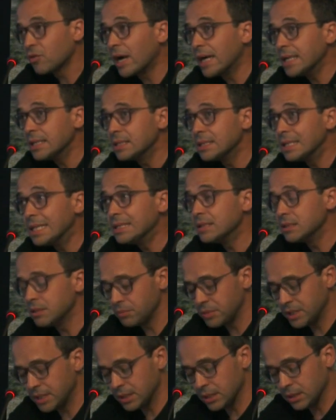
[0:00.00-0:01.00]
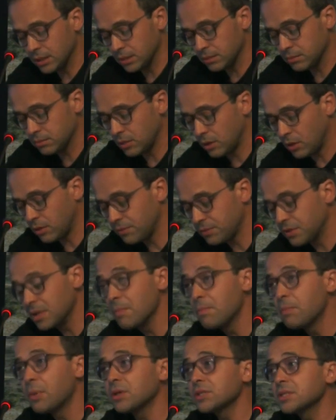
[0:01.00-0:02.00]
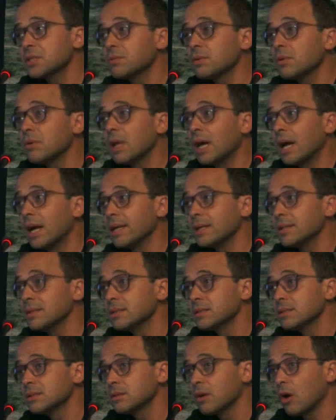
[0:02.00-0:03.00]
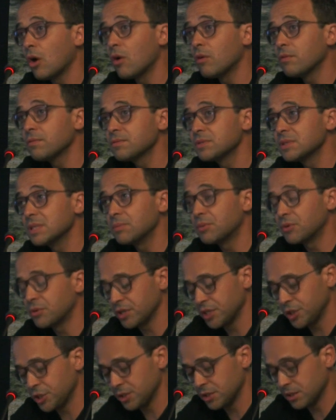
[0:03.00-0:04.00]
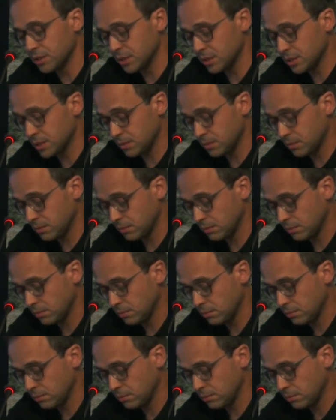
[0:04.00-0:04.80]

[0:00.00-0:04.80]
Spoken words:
right in the middle of the impossible lines of separations.